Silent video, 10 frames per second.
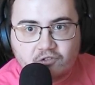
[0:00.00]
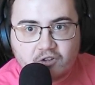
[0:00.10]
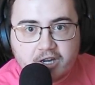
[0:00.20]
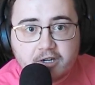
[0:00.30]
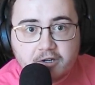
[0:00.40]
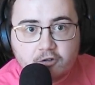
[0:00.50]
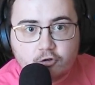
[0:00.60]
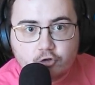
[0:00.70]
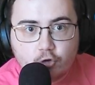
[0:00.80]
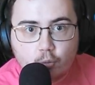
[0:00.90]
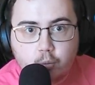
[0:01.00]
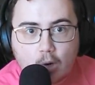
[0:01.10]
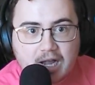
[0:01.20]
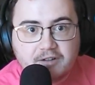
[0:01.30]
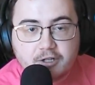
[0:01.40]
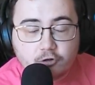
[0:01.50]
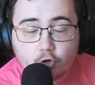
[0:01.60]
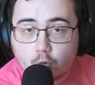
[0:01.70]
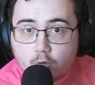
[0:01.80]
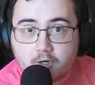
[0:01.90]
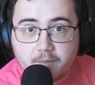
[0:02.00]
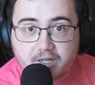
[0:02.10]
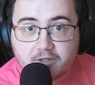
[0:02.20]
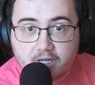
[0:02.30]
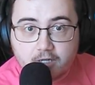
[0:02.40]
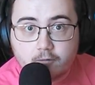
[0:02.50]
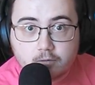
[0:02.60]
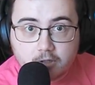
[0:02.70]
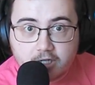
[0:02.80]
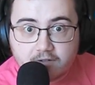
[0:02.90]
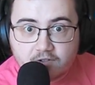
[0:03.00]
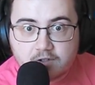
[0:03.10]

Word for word: cited to why they don't want to make a native Linux